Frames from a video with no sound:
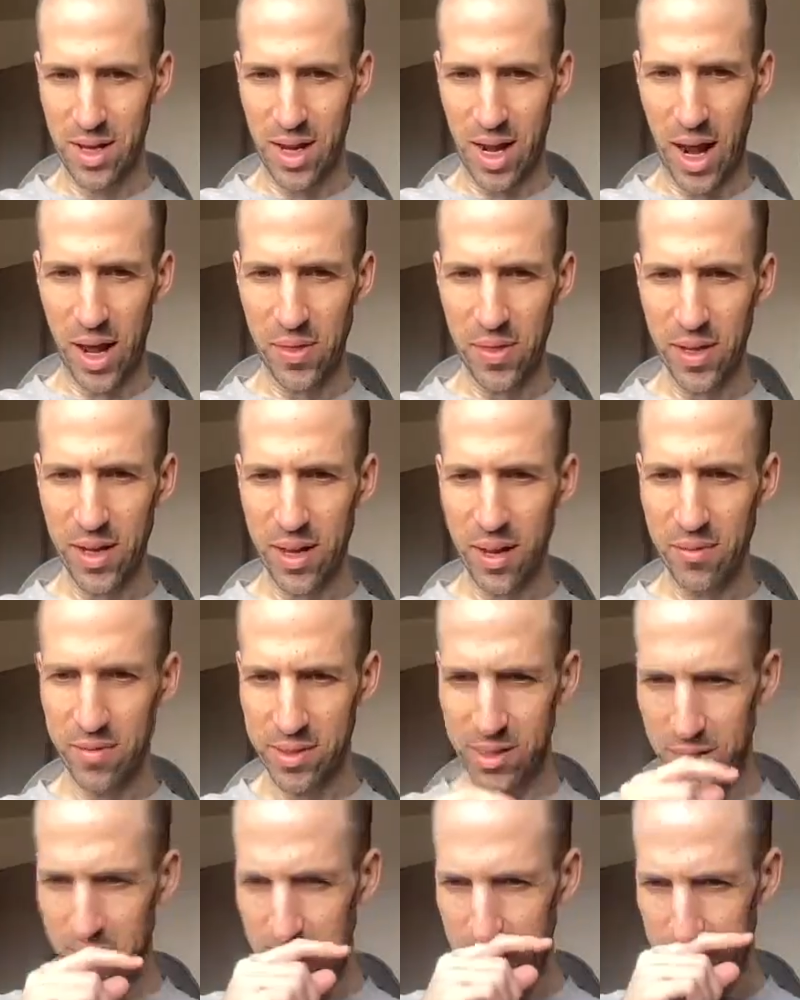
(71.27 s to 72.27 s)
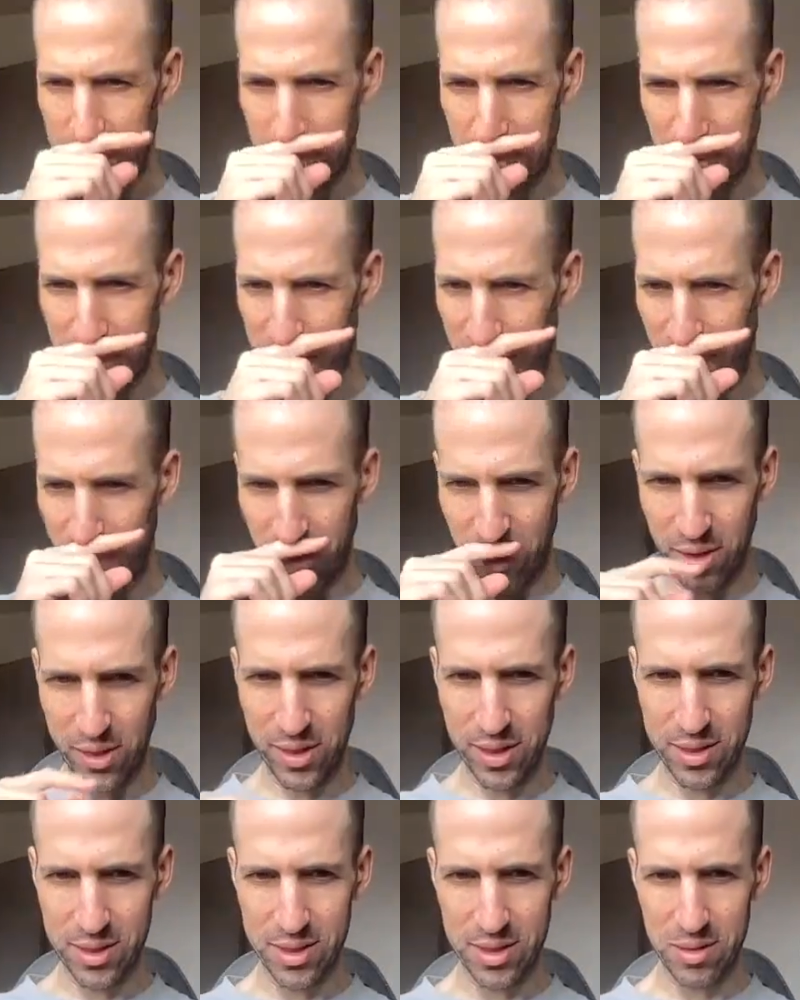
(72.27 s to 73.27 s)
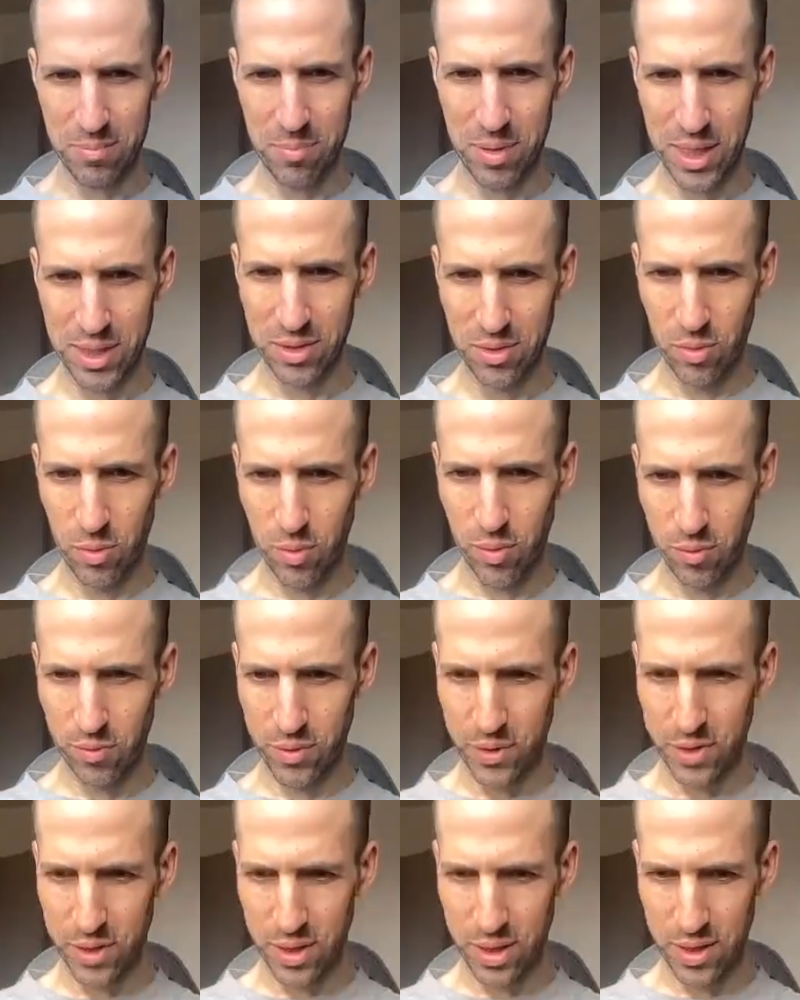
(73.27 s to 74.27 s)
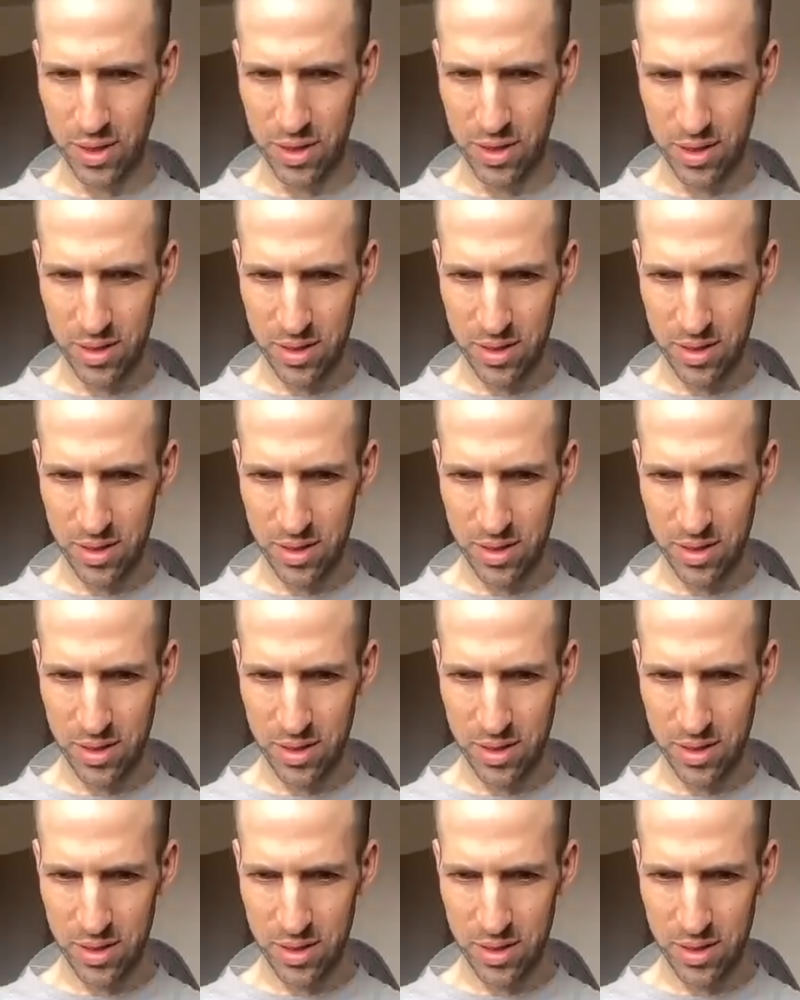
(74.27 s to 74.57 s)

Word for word: I think I've seen this image before. I think this is Basil Wolverton,